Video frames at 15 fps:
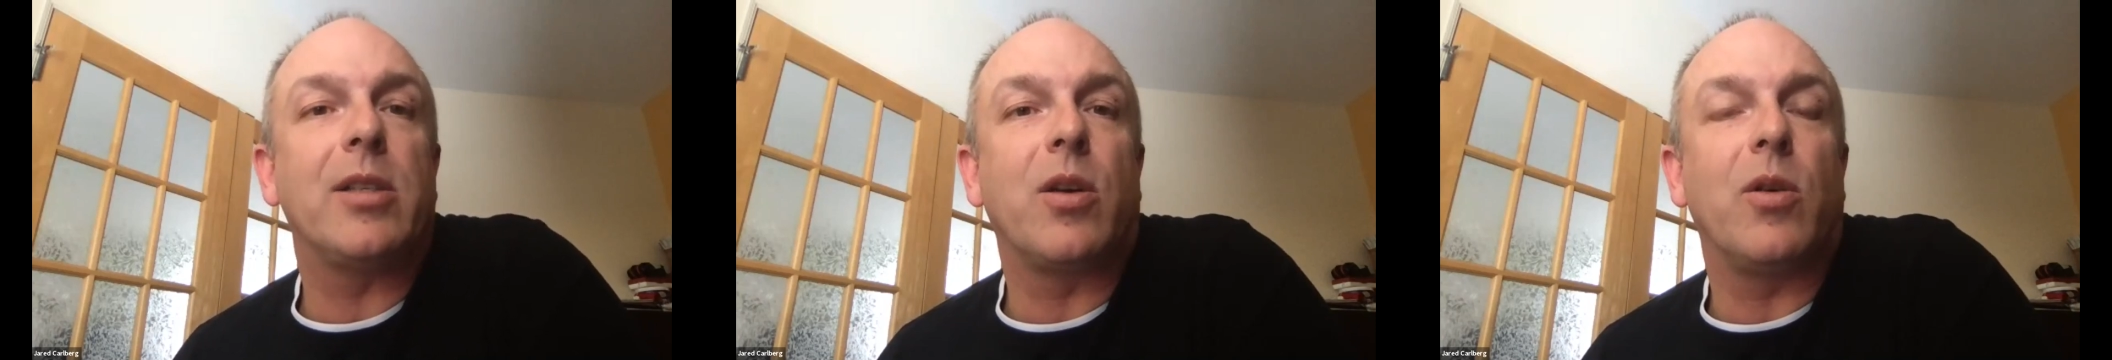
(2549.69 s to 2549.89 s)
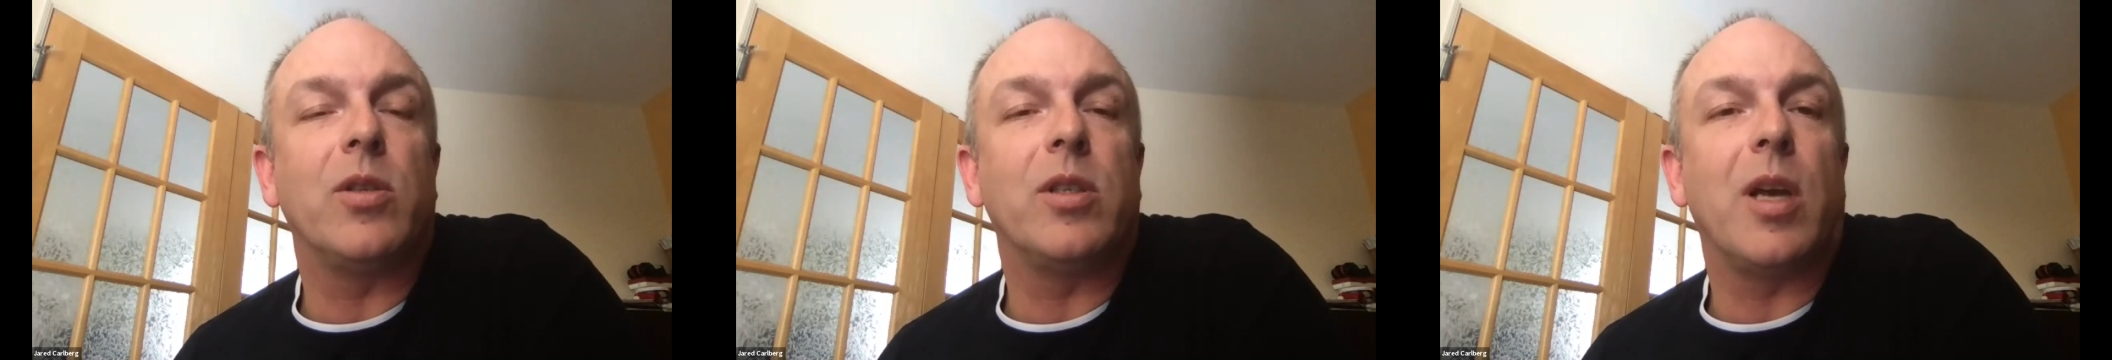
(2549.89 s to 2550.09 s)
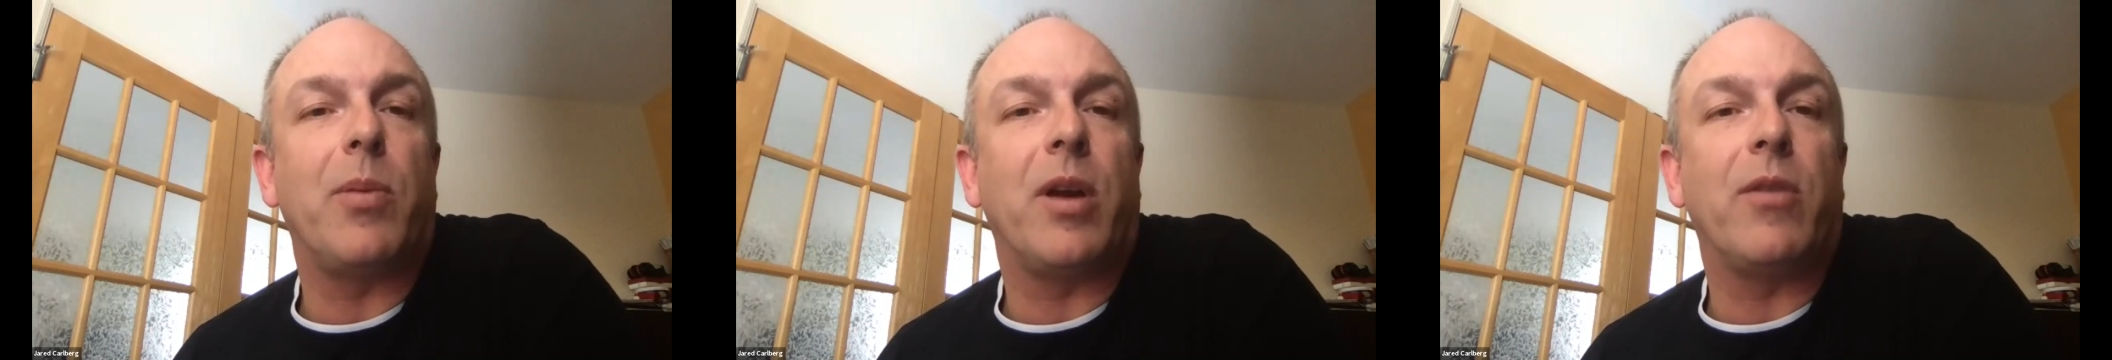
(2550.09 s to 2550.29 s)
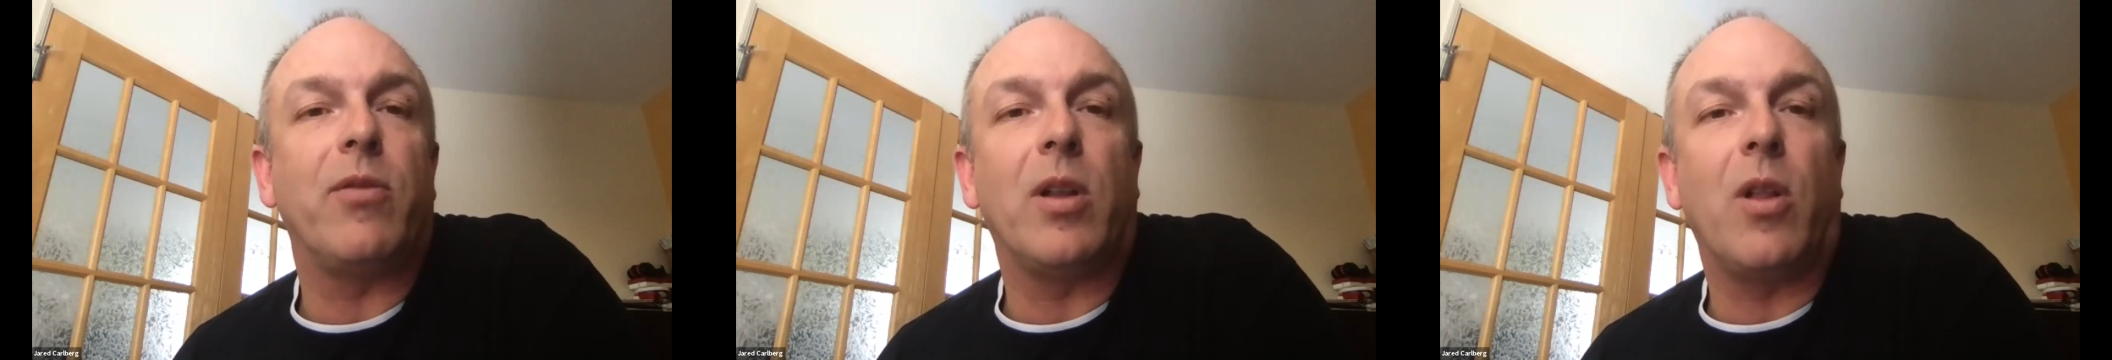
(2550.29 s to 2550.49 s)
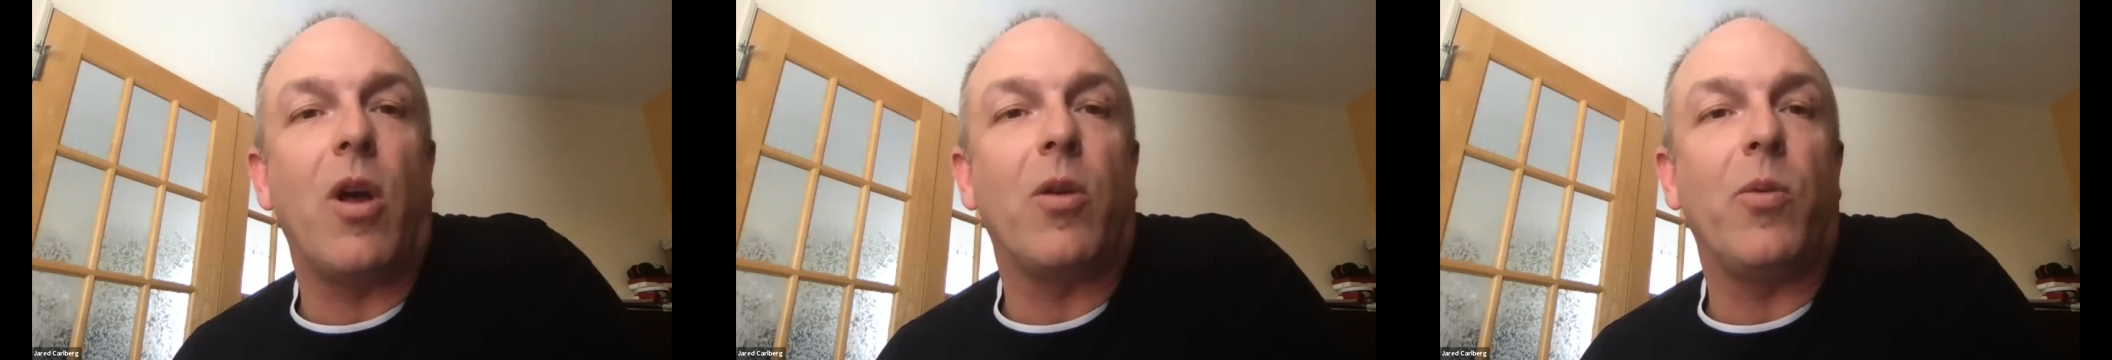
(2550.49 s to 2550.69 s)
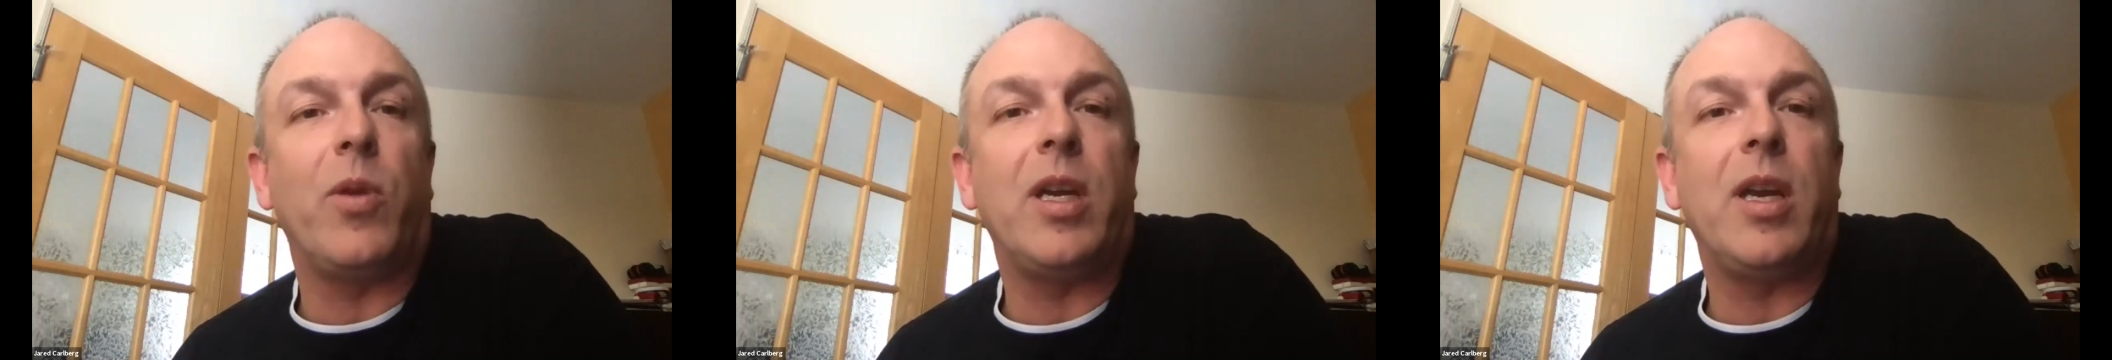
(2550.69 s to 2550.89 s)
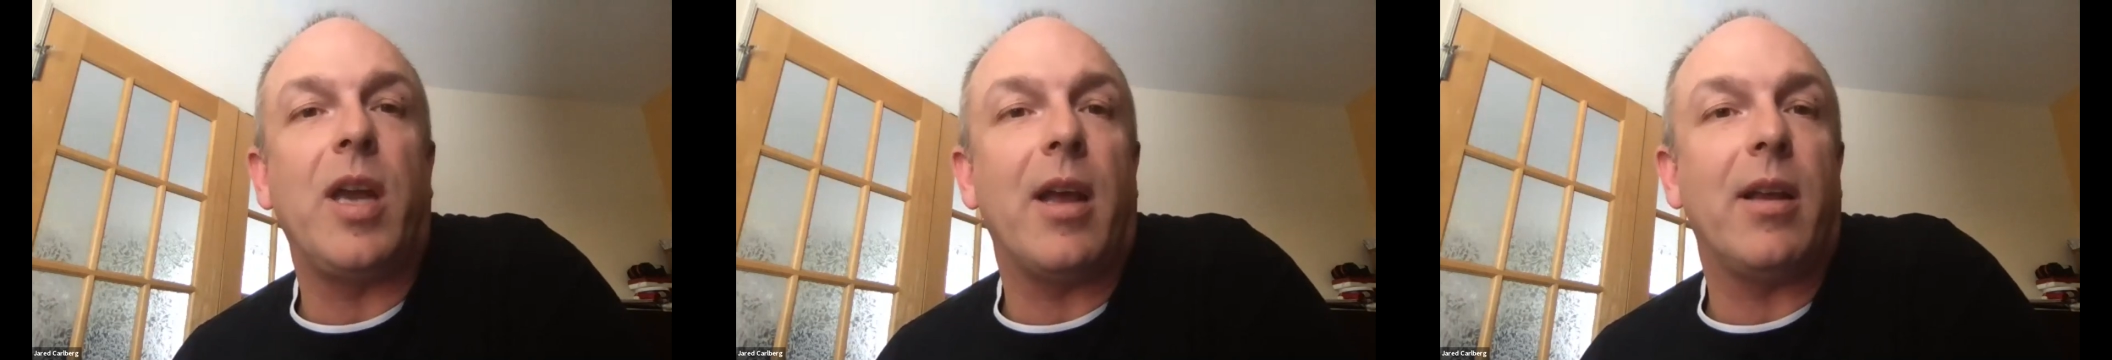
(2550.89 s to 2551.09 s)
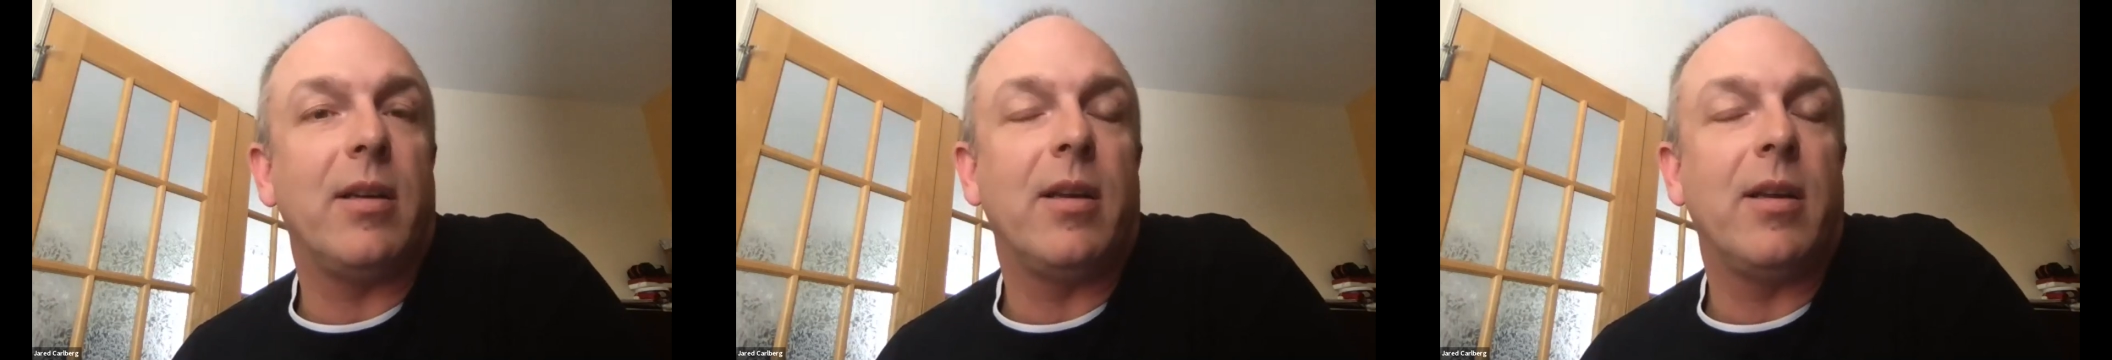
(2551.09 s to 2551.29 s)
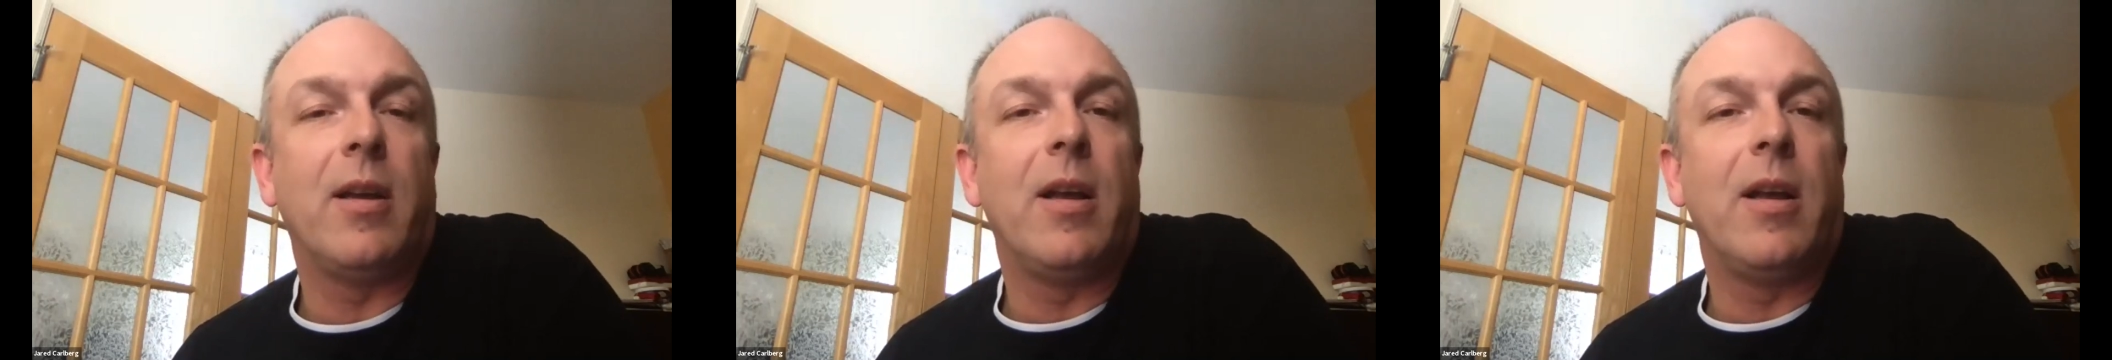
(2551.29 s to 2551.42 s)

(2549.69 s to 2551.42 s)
goes up every long weekend?